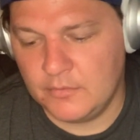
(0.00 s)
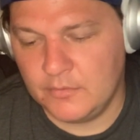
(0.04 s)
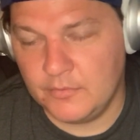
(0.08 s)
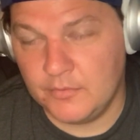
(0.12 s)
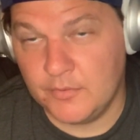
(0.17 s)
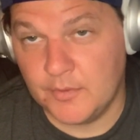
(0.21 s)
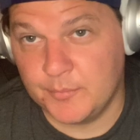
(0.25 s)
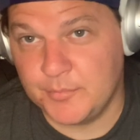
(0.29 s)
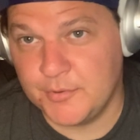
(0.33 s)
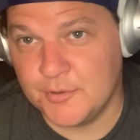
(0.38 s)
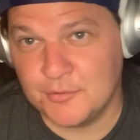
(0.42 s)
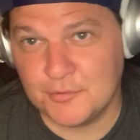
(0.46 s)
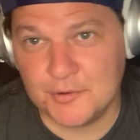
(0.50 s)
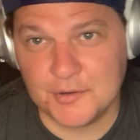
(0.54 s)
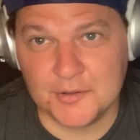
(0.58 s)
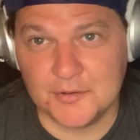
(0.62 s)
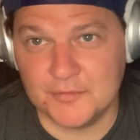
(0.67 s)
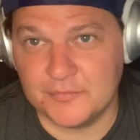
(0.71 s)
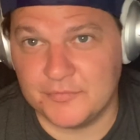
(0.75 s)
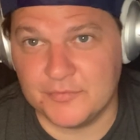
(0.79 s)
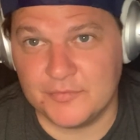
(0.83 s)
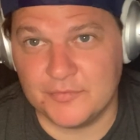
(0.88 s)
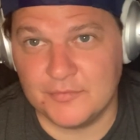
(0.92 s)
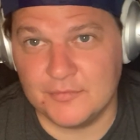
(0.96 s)
The beauty
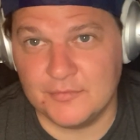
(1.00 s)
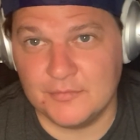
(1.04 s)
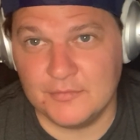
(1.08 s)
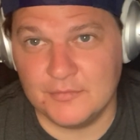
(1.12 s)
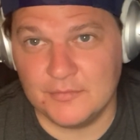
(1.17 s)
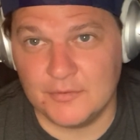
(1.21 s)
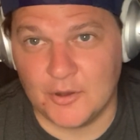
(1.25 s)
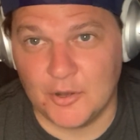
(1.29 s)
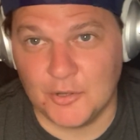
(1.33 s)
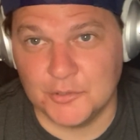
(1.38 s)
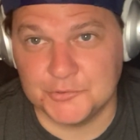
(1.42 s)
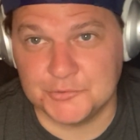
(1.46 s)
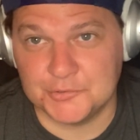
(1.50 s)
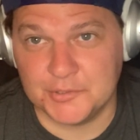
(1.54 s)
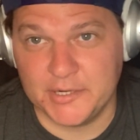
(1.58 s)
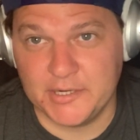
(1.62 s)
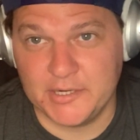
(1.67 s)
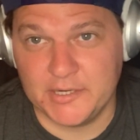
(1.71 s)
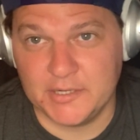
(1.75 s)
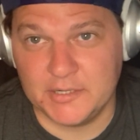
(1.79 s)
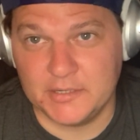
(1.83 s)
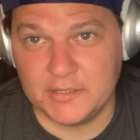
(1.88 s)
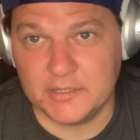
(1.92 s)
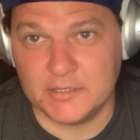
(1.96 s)
of all
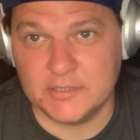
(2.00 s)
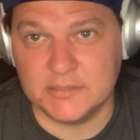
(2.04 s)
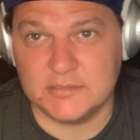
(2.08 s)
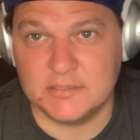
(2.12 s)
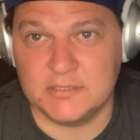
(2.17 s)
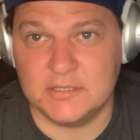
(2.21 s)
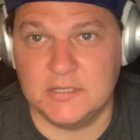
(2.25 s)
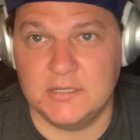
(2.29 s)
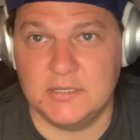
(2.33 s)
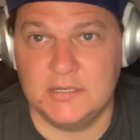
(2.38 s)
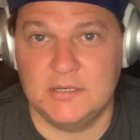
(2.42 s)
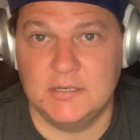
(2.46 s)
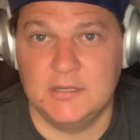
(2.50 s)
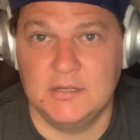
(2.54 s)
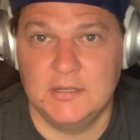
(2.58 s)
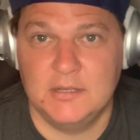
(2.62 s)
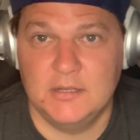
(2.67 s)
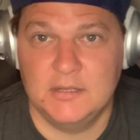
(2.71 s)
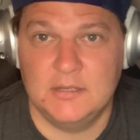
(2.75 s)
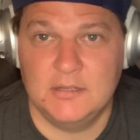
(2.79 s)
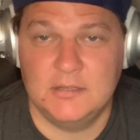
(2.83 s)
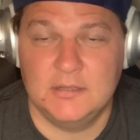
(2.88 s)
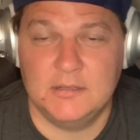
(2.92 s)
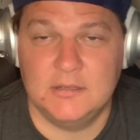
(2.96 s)
trading is that
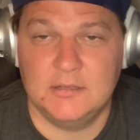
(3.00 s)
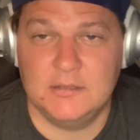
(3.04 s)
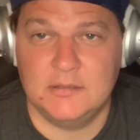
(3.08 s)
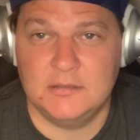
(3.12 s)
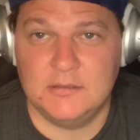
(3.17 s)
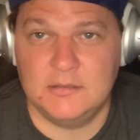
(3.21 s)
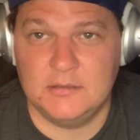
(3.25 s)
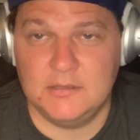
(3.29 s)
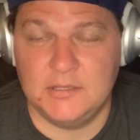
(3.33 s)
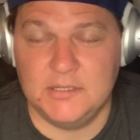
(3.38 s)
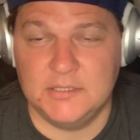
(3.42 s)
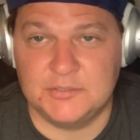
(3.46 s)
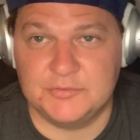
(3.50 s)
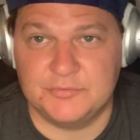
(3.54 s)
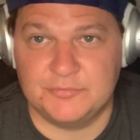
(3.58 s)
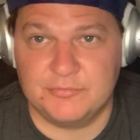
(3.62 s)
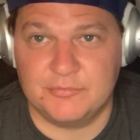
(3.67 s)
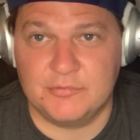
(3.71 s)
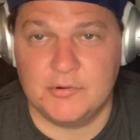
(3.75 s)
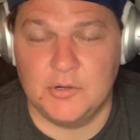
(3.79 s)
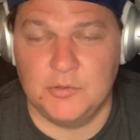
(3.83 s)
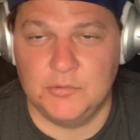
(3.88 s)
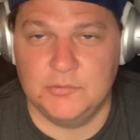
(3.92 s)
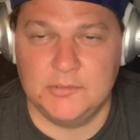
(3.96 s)
it's
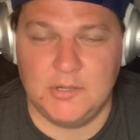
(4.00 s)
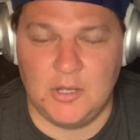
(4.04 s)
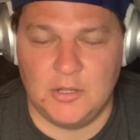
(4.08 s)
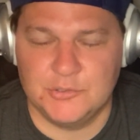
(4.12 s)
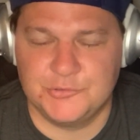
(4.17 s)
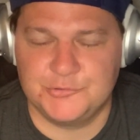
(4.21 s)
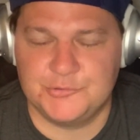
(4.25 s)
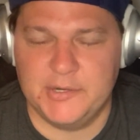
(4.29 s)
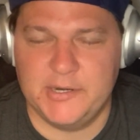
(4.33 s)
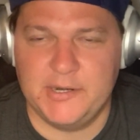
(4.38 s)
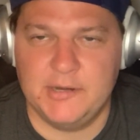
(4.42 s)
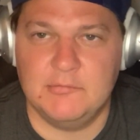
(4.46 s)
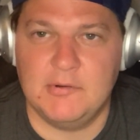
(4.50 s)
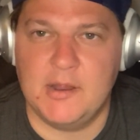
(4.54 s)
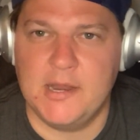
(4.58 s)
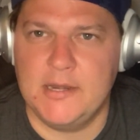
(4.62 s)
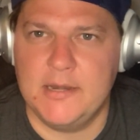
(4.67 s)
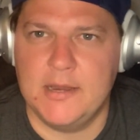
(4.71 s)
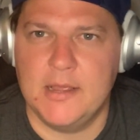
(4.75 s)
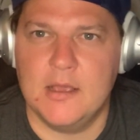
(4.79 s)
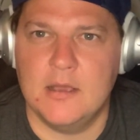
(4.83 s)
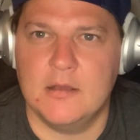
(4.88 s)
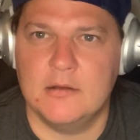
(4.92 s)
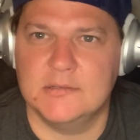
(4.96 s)
all trading right
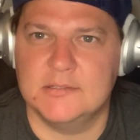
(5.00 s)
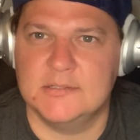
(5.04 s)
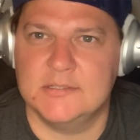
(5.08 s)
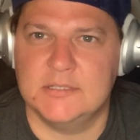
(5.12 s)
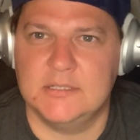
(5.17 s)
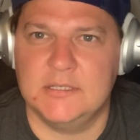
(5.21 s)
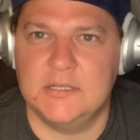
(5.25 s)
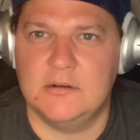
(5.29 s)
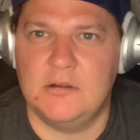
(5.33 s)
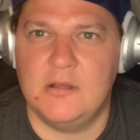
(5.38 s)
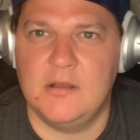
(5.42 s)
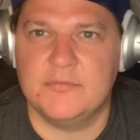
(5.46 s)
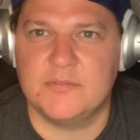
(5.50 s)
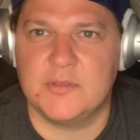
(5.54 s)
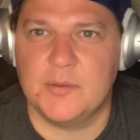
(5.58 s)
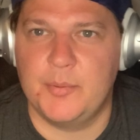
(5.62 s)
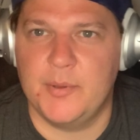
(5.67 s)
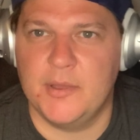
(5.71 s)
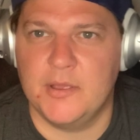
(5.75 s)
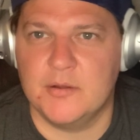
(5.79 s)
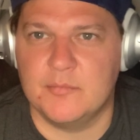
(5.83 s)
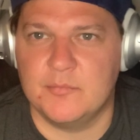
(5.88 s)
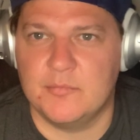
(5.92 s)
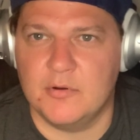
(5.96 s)
now is that you don't have to
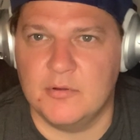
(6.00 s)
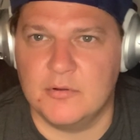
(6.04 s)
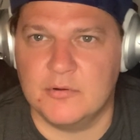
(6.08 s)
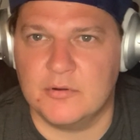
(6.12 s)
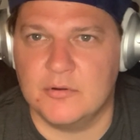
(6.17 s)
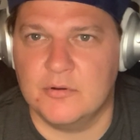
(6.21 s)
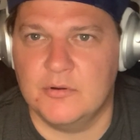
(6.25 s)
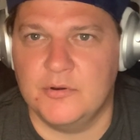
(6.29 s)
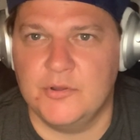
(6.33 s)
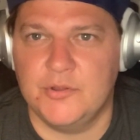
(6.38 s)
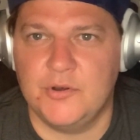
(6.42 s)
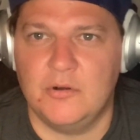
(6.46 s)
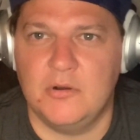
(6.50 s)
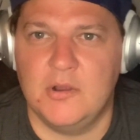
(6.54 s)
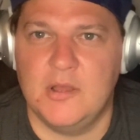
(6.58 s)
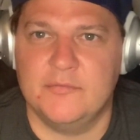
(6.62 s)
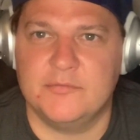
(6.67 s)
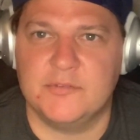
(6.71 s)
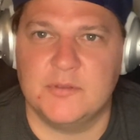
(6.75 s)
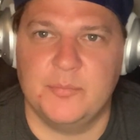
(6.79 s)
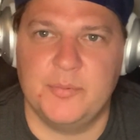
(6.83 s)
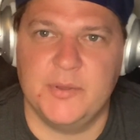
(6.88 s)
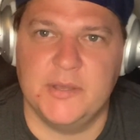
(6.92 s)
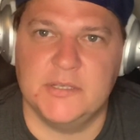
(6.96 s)
pay your broker, or you don't have
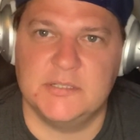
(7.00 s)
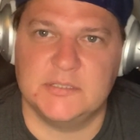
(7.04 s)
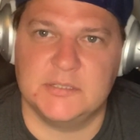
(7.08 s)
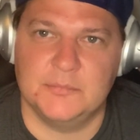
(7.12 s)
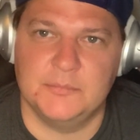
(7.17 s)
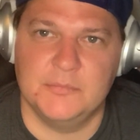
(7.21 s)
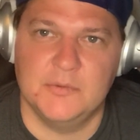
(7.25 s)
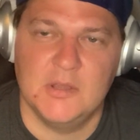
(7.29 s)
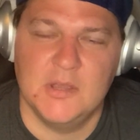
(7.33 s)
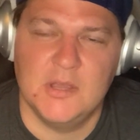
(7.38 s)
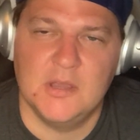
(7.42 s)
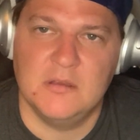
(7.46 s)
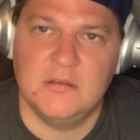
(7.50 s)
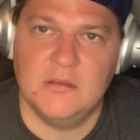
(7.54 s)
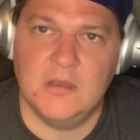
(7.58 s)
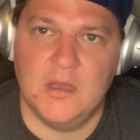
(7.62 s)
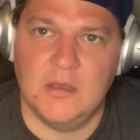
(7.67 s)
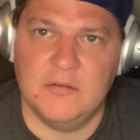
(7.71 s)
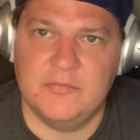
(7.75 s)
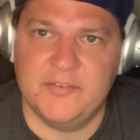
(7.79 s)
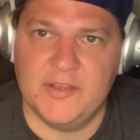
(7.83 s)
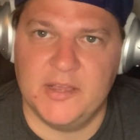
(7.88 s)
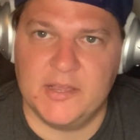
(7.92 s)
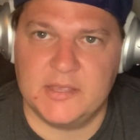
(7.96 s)
to pay some
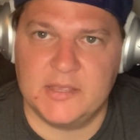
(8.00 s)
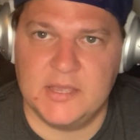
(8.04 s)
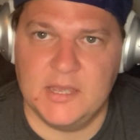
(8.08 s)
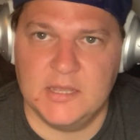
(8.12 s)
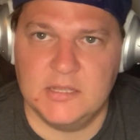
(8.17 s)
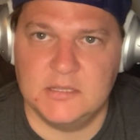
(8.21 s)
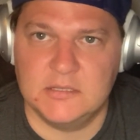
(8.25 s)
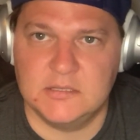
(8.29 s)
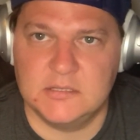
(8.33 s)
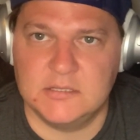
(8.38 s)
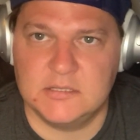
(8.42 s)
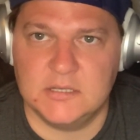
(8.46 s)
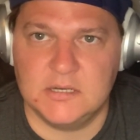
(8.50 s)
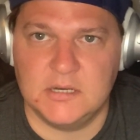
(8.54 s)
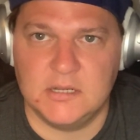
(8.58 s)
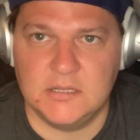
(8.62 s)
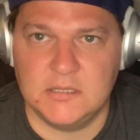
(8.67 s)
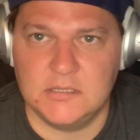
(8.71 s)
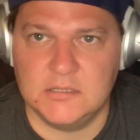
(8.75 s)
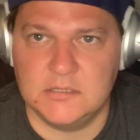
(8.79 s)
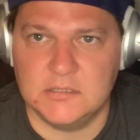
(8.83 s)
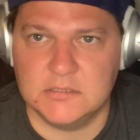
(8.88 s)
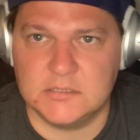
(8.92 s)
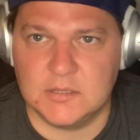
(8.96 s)
fat cat
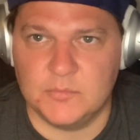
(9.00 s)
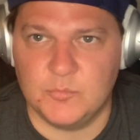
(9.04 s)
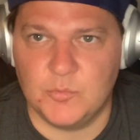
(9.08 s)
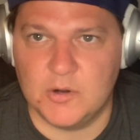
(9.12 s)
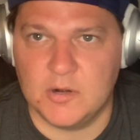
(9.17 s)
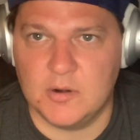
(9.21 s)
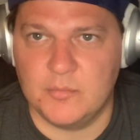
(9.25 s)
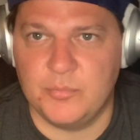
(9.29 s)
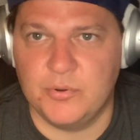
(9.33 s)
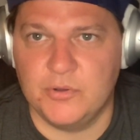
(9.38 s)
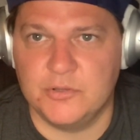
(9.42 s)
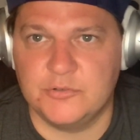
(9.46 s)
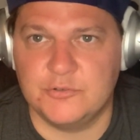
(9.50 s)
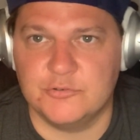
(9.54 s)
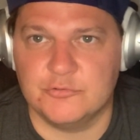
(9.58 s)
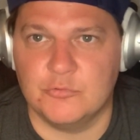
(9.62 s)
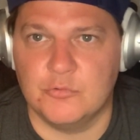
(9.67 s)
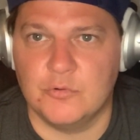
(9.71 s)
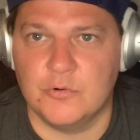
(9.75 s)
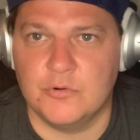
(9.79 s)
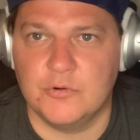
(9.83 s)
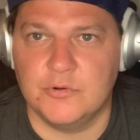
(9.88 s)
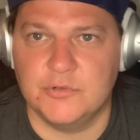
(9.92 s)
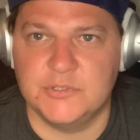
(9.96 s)
sitting somewhere to put your
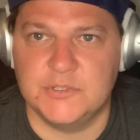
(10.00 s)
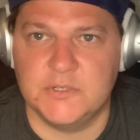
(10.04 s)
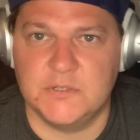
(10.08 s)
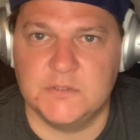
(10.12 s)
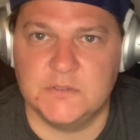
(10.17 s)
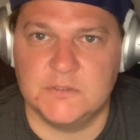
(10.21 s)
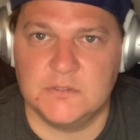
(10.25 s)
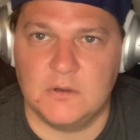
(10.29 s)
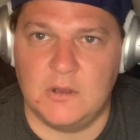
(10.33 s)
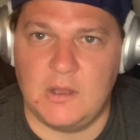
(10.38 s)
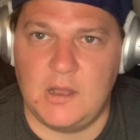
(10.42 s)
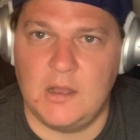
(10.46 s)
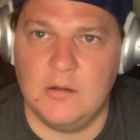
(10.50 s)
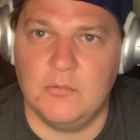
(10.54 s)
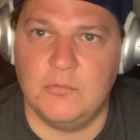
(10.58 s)
orders in. So I